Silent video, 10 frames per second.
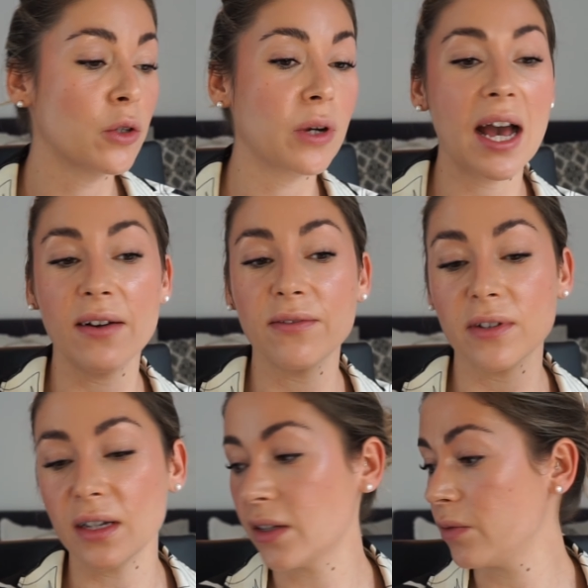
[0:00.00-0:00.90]
don't have
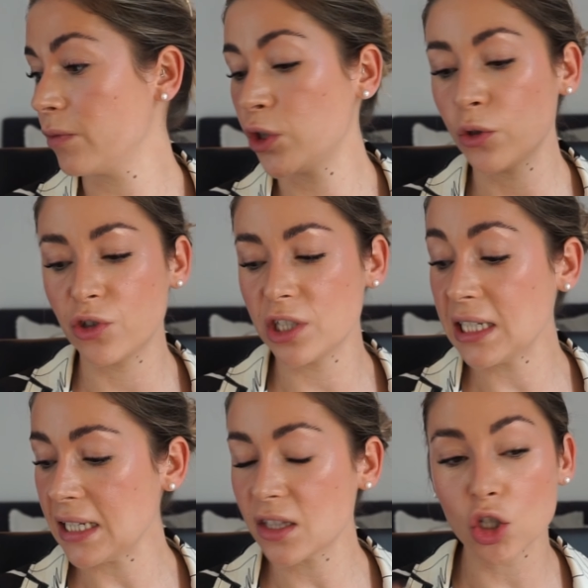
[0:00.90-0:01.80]
a huge
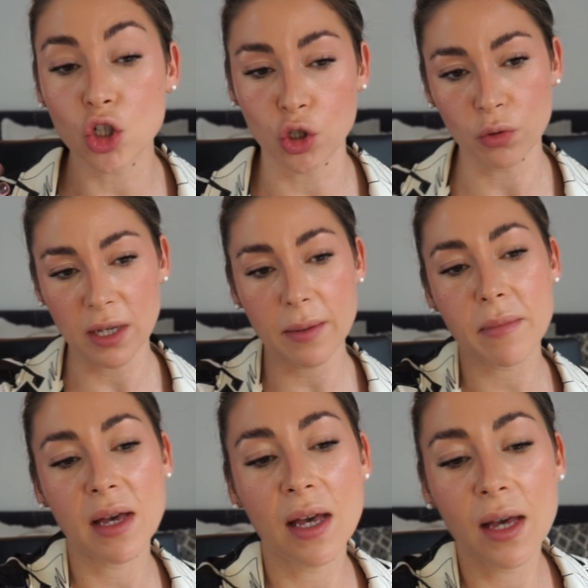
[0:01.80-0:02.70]
need to do them,
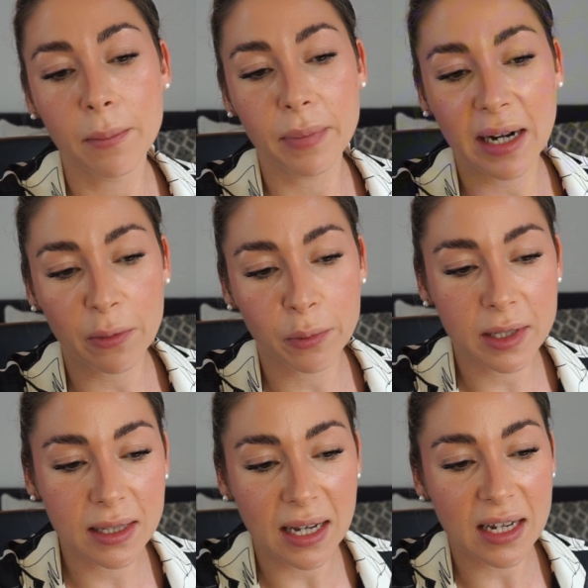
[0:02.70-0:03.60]
but I
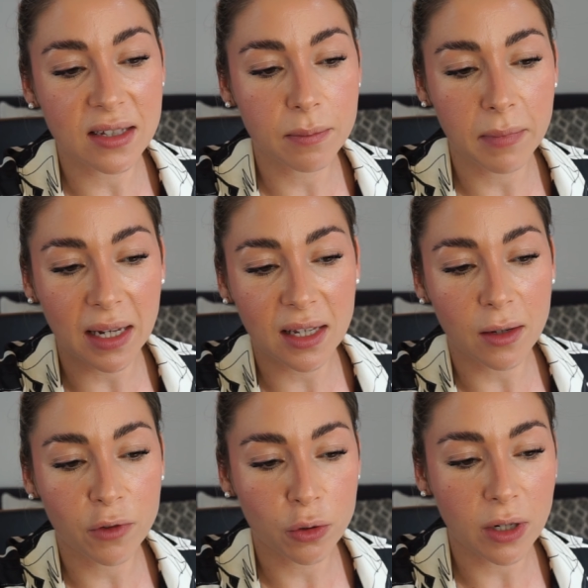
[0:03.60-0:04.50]
realize many
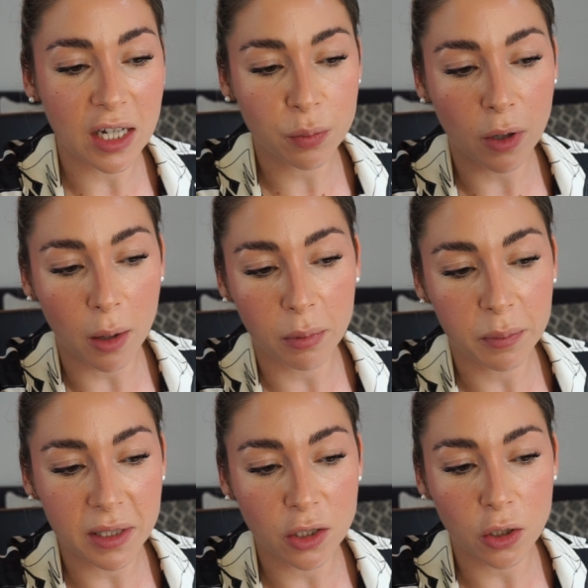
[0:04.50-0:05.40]
of you guys
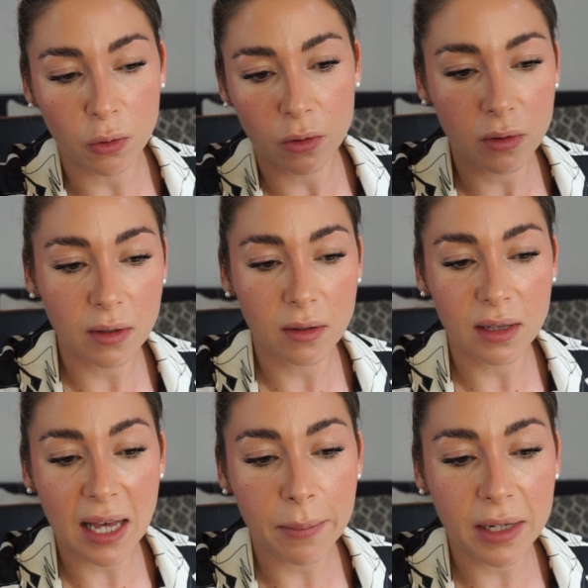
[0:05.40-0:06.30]
probably don't
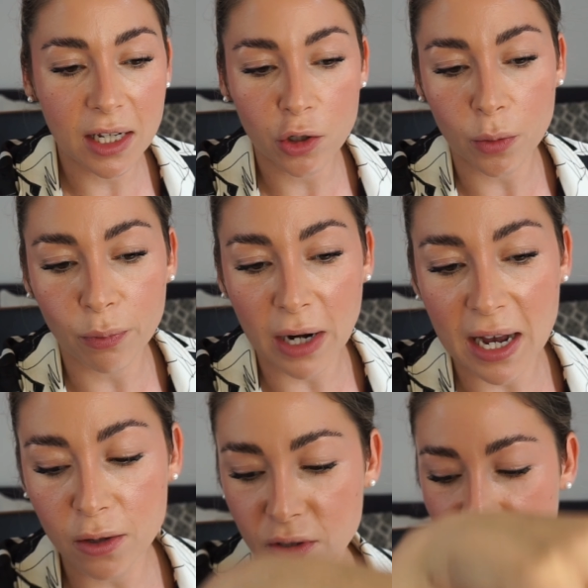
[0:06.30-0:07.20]
laminate your
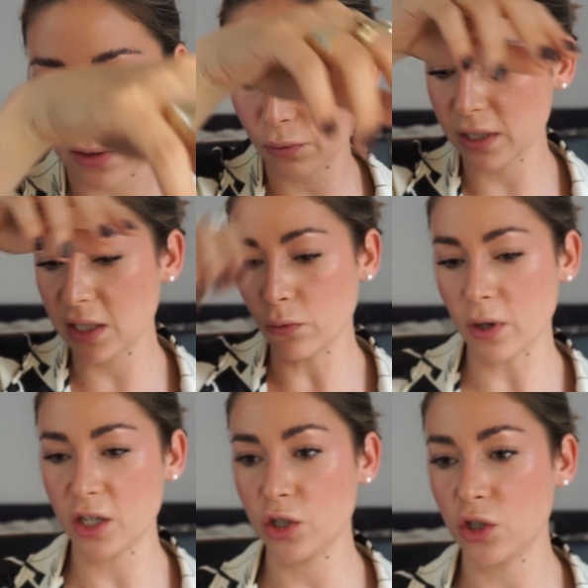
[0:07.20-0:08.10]
brows and really
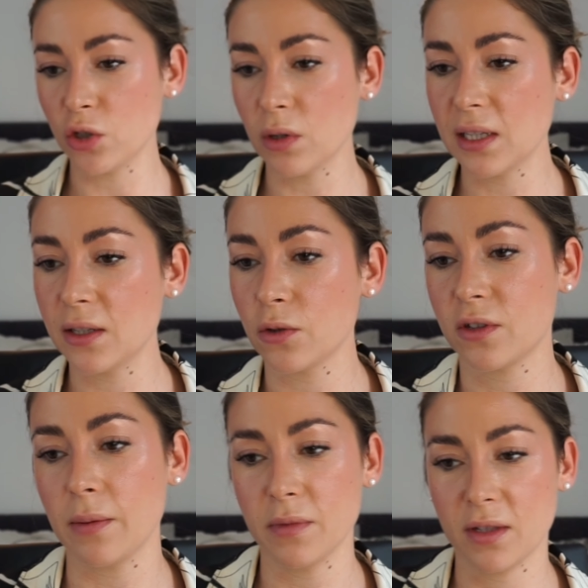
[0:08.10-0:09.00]
want to do a little
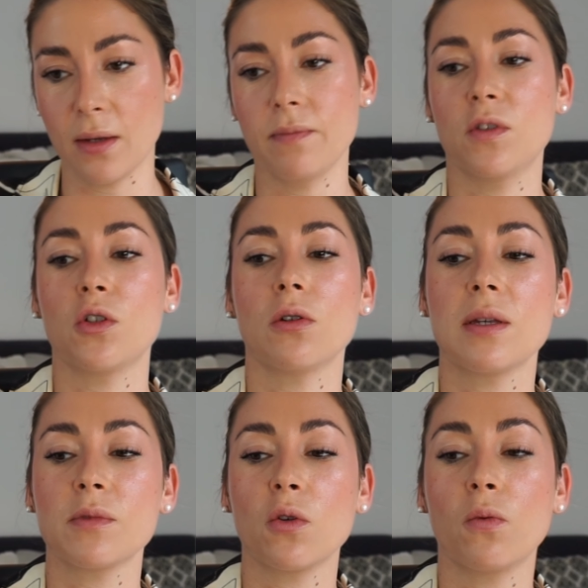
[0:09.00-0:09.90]
something to
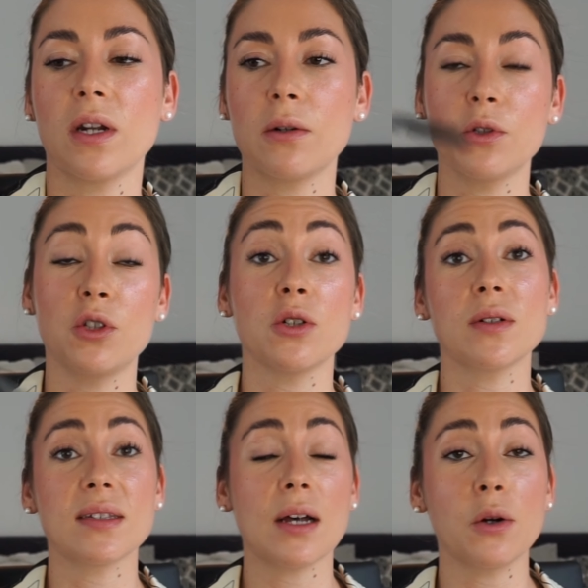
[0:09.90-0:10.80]
them. So what I'll do
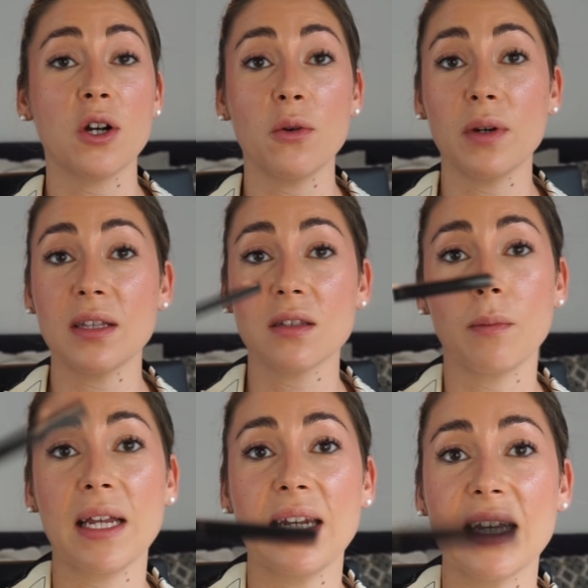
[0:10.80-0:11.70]
is I'll go into
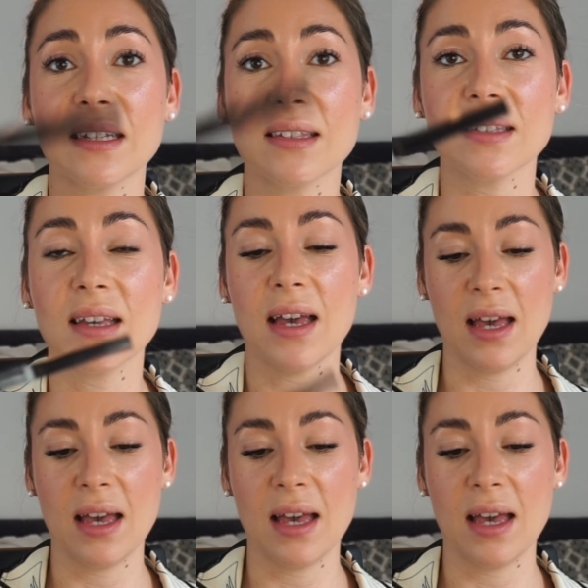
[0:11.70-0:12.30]
my NYX